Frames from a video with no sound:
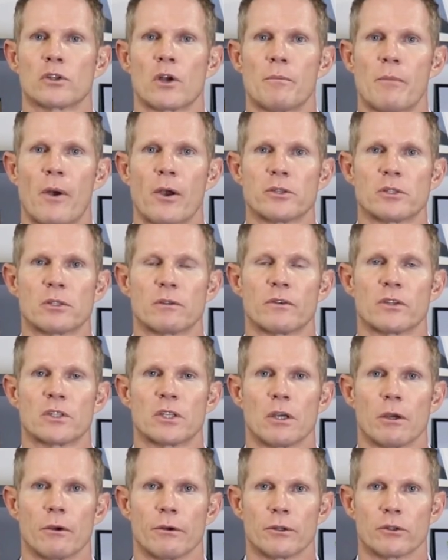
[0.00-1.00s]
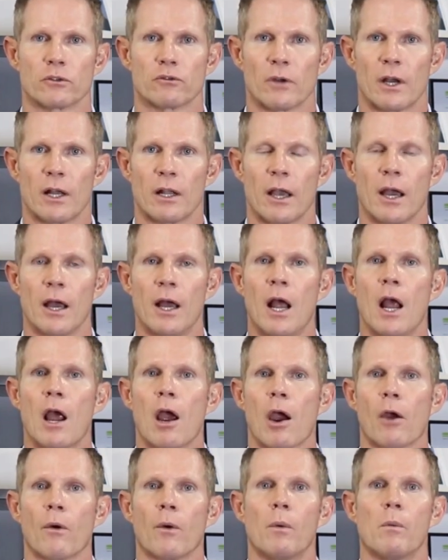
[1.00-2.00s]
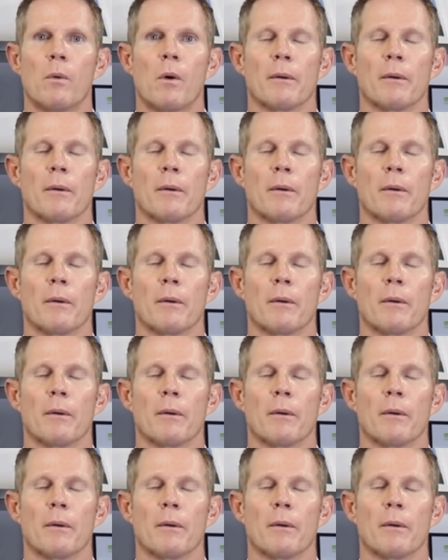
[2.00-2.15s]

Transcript: So most of us here in Australia are on